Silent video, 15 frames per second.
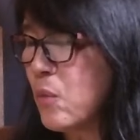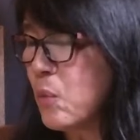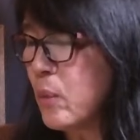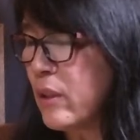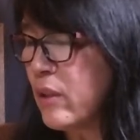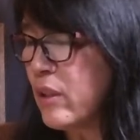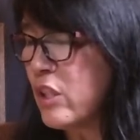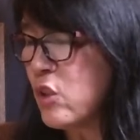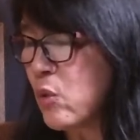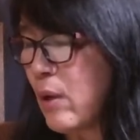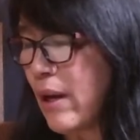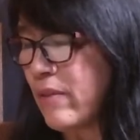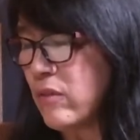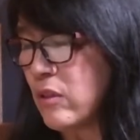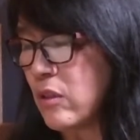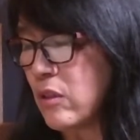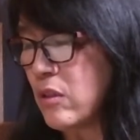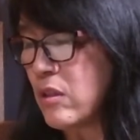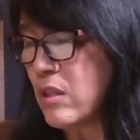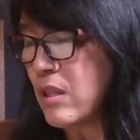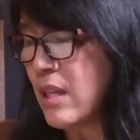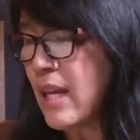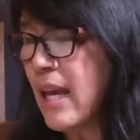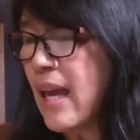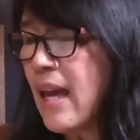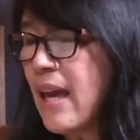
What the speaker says: the weary travelers,